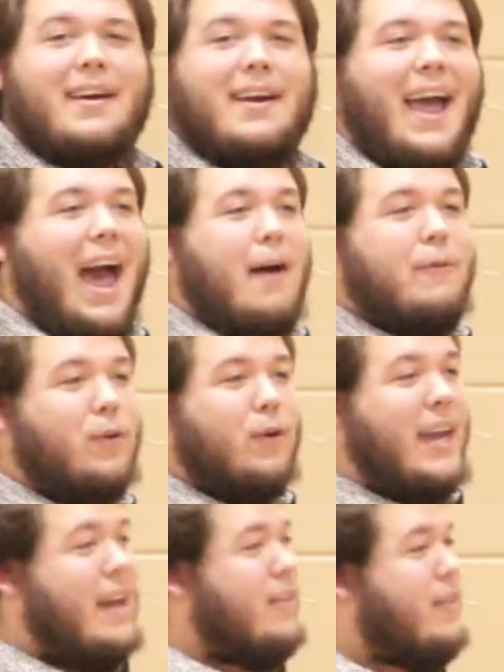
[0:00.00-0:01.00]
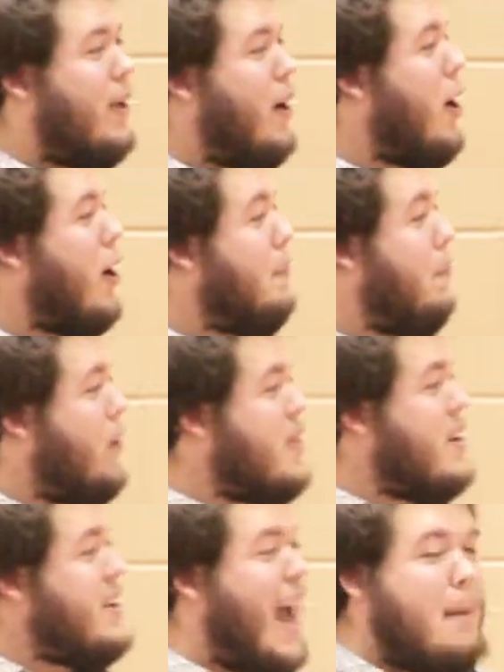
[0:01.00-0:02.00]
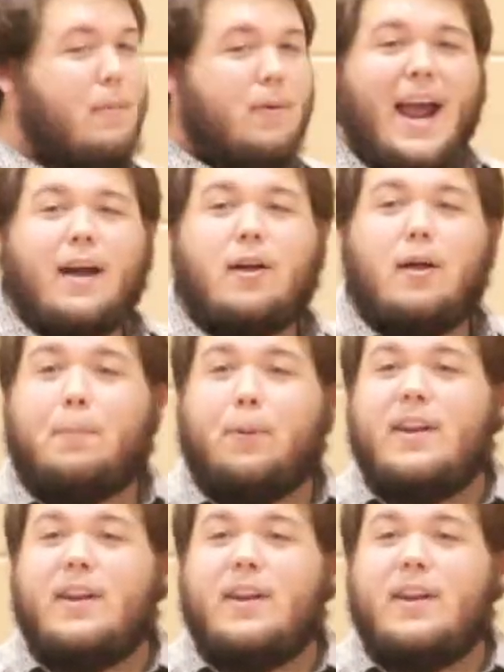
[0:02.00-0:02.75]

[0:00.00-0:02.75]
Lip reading: after he gets the ark put in the tabernacle, put